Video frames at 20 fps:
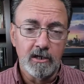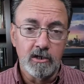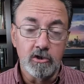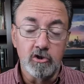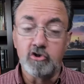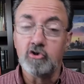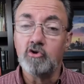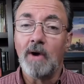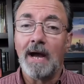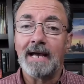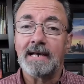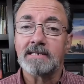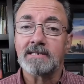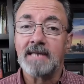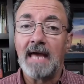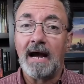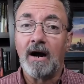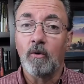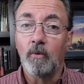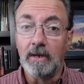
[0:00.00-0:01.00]
do as
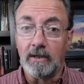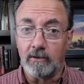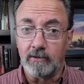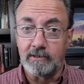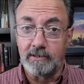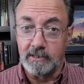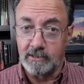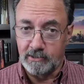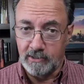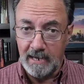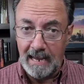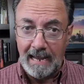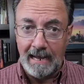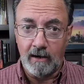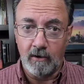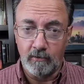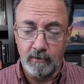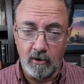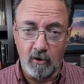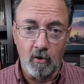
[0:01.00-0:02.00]
thou wilt is
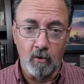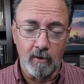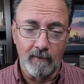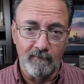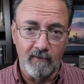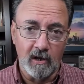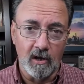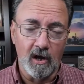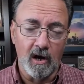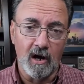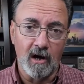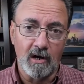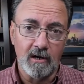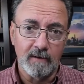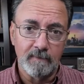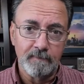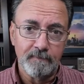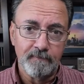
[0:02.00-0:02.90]
now the whole of the law.